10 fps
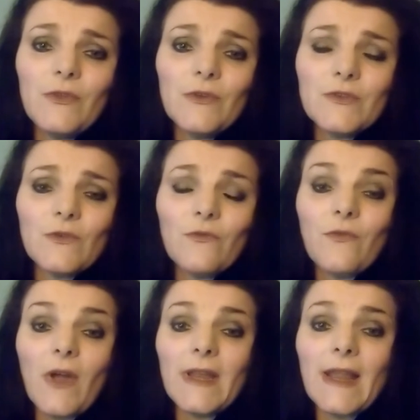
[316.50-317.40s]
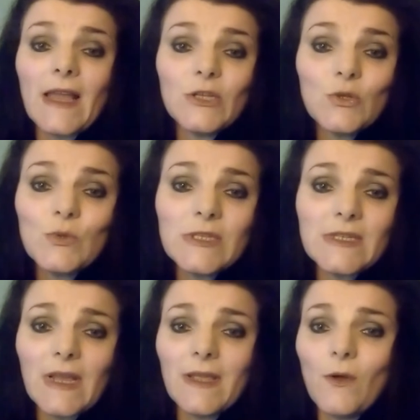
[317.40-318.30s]
sort of financial
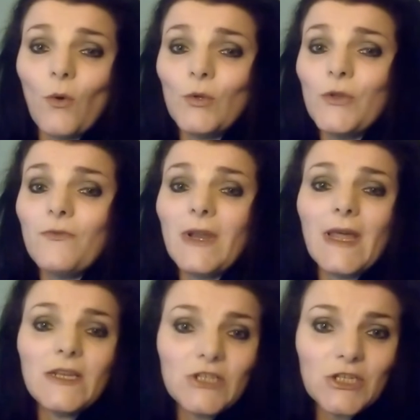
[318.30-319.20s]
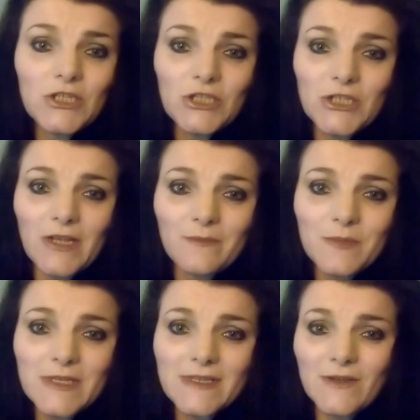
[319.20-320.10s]
state, on your
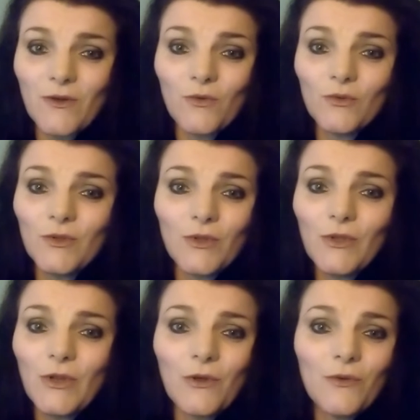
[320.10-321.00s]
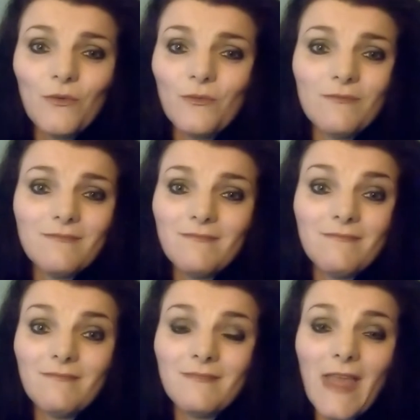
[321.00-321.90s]
relationships, on,
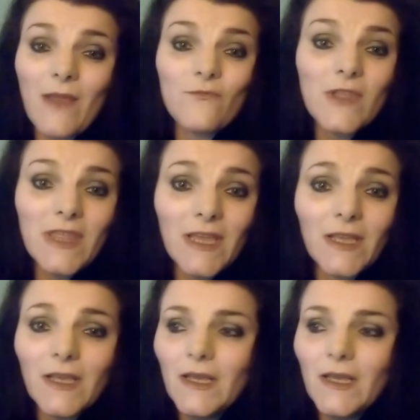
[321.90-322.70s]
everything.